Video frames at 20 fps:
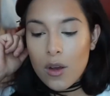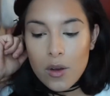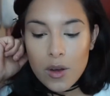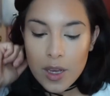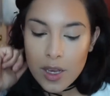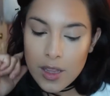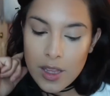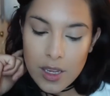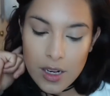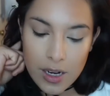
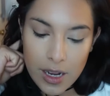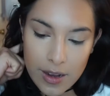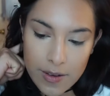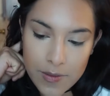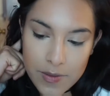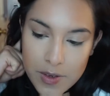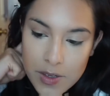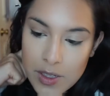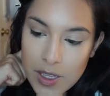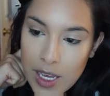Okay, then
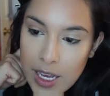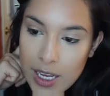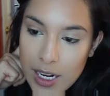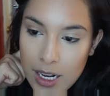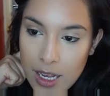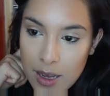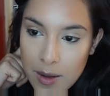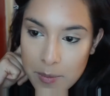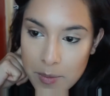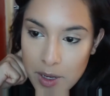after that,
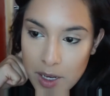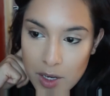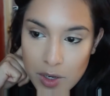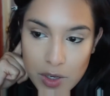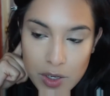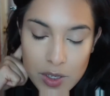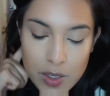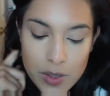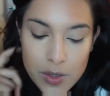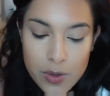I'm
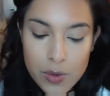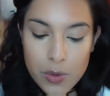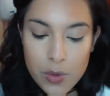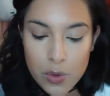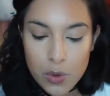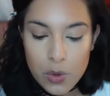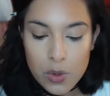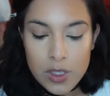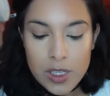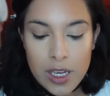gonna
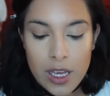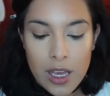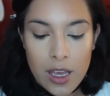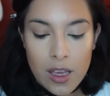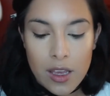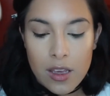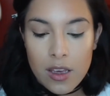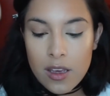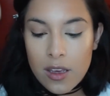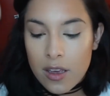
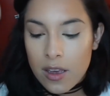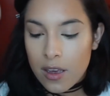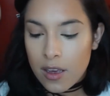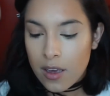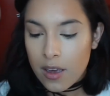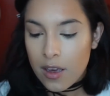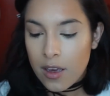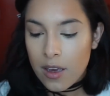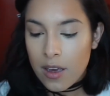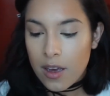take
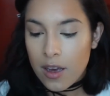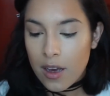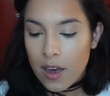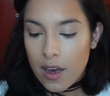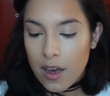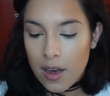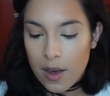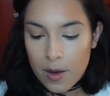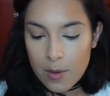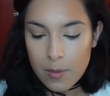
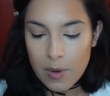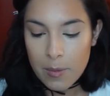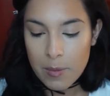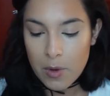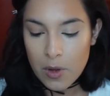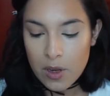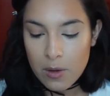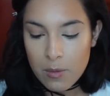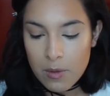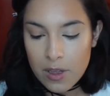my
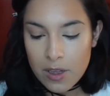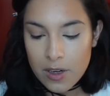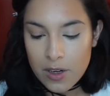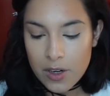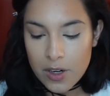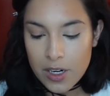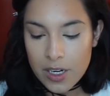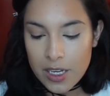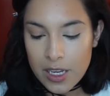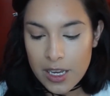beauty
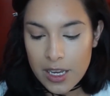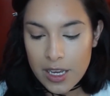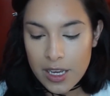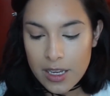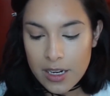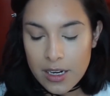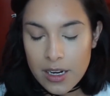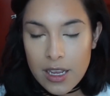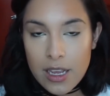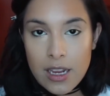blender
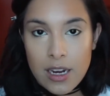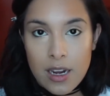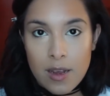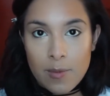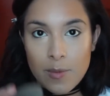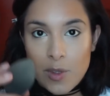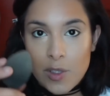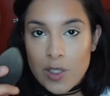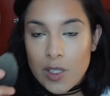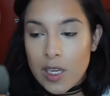again, and
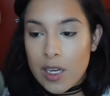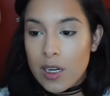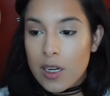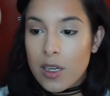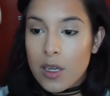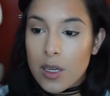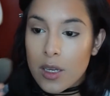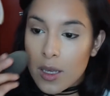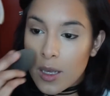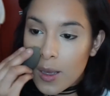I'm just
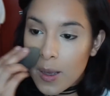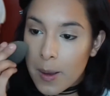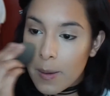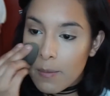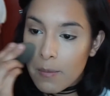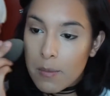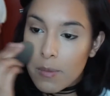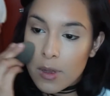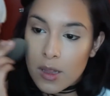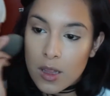gonna
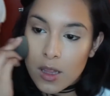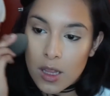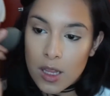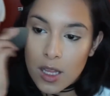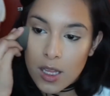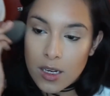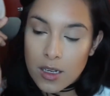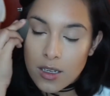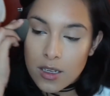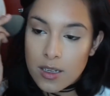
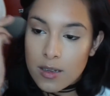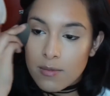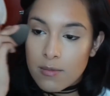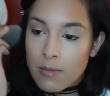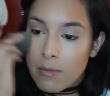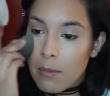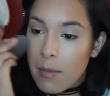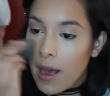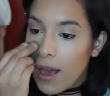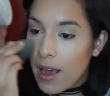blend
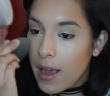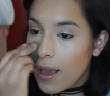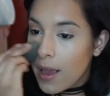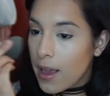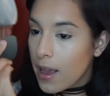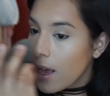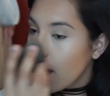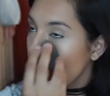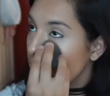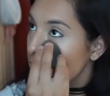my
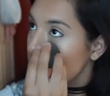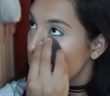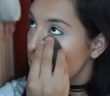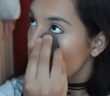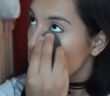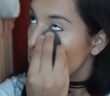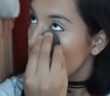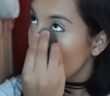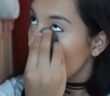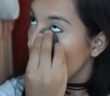
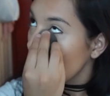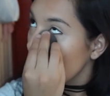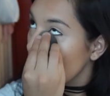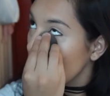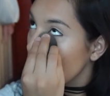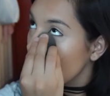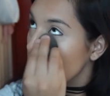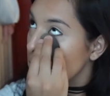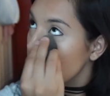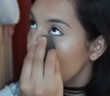highlight
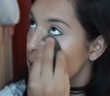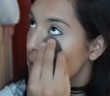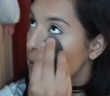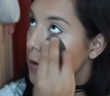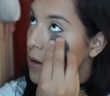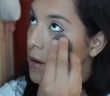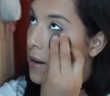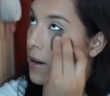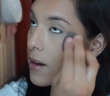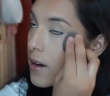and,
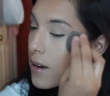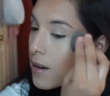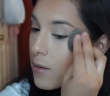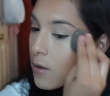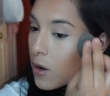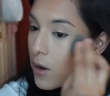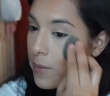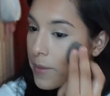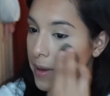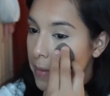
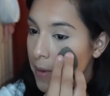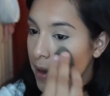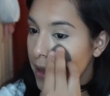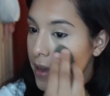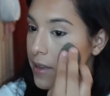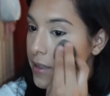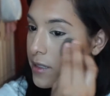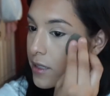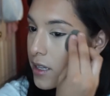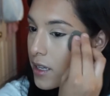my
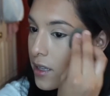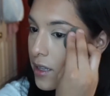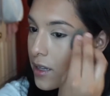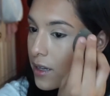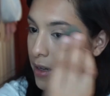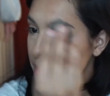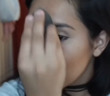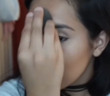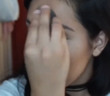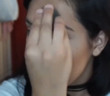concealer,
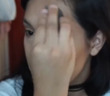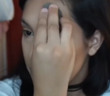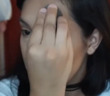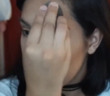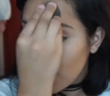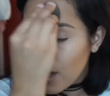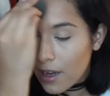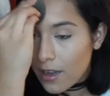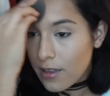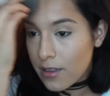or
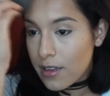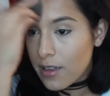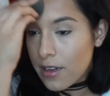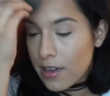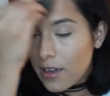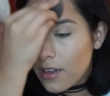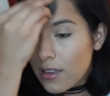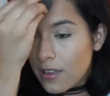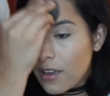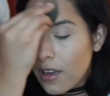highlight,
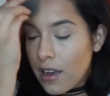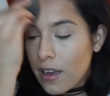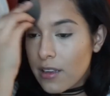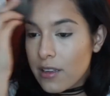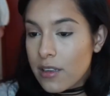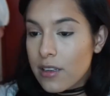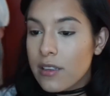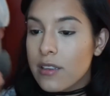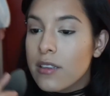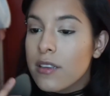it is a
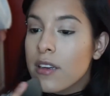highlight,